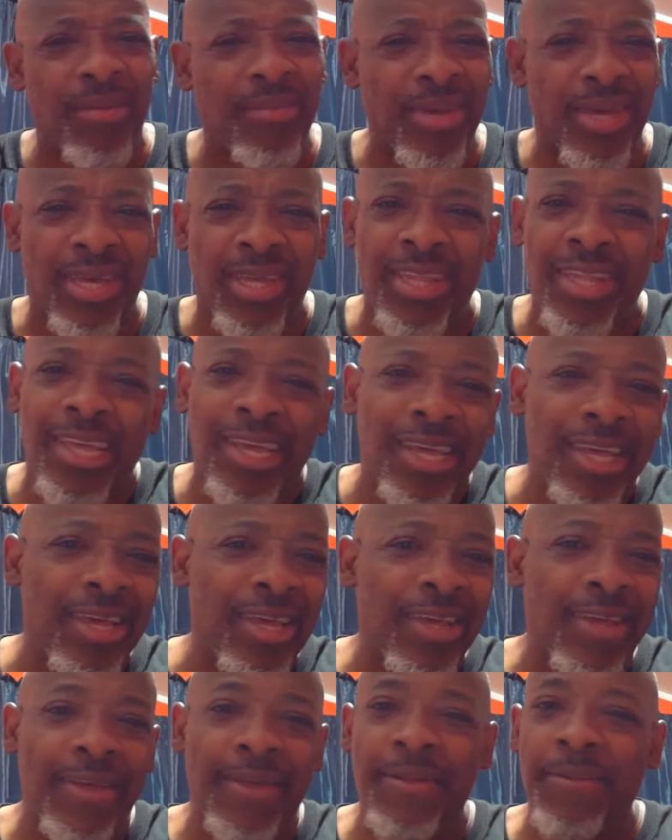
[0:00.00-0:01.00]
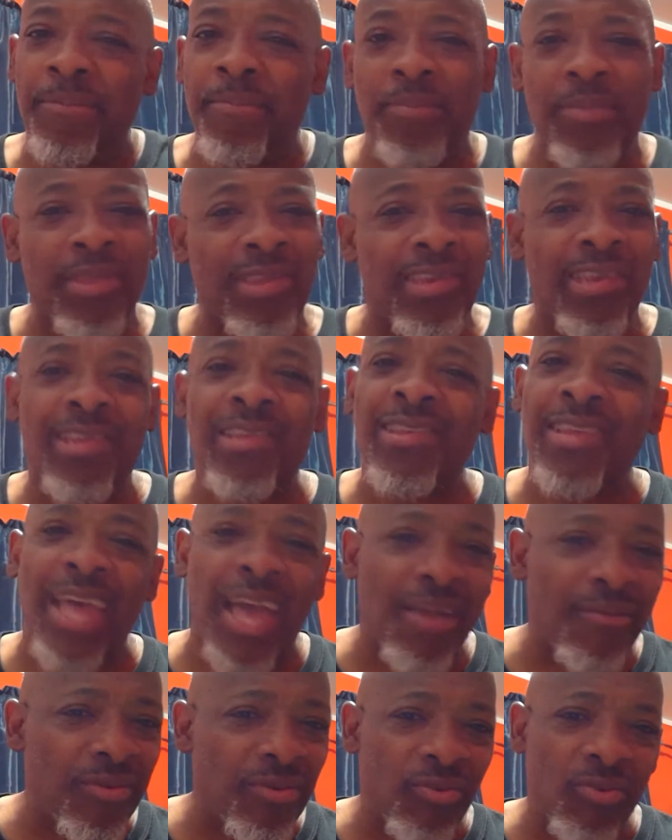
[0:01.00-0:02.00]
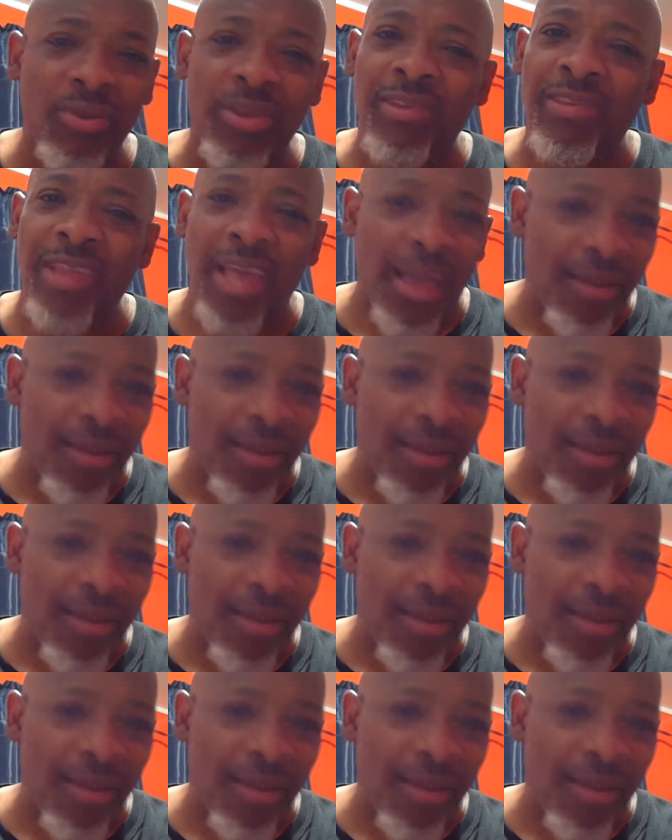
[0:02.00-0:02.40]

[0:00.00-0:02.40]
I mean, just savagery.